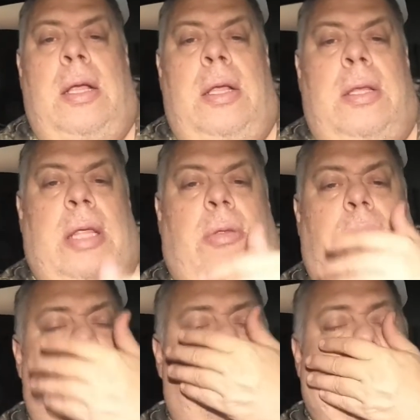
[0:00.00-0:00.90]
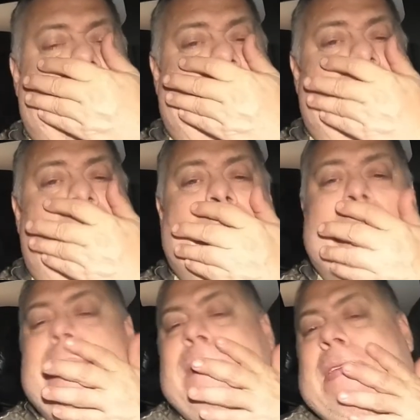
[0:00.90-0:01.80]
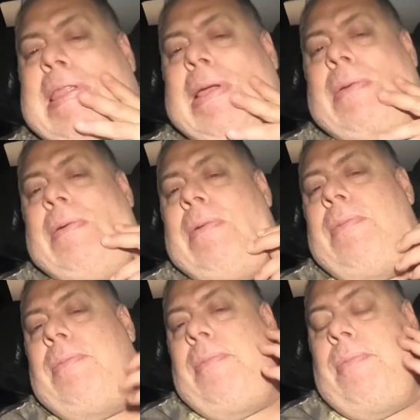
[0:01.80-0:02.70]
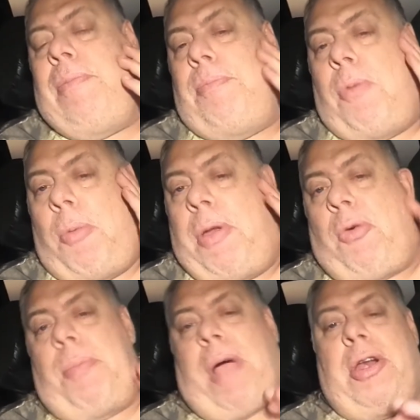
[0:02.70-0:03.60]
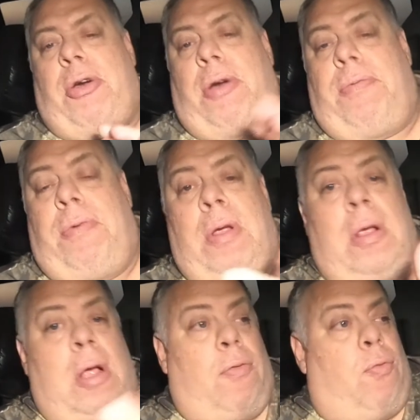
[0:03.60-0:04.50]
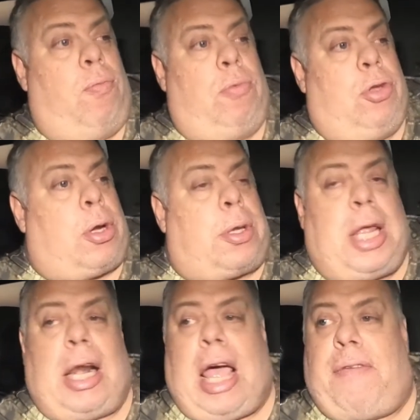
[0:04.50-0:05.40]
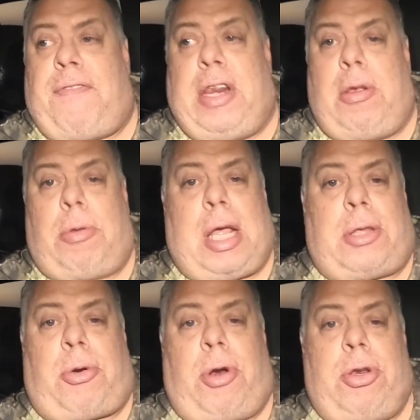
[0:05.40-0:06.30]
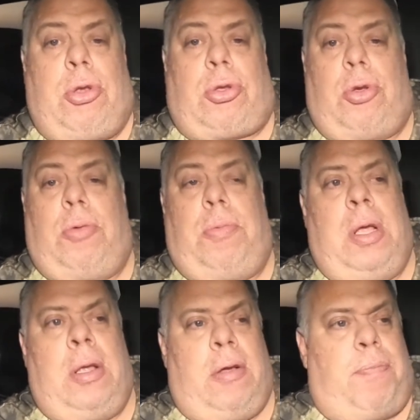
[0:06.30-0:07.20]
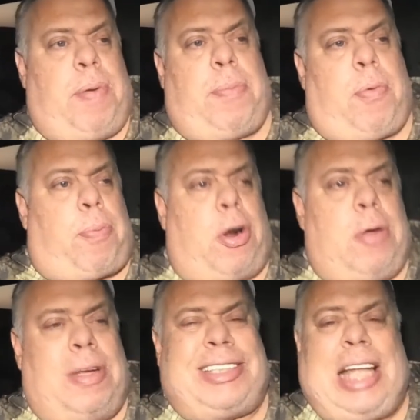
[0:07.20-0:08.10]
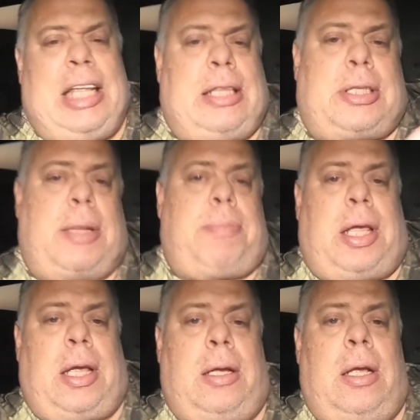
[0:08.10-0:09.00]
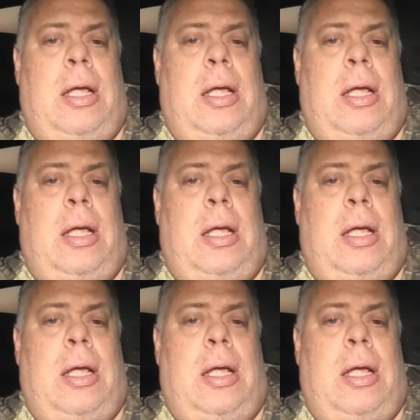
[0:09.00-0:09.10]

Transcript: this was just a moment reminder of you can see a lot of videos out there on YouTube of people pretty much saying the same thing.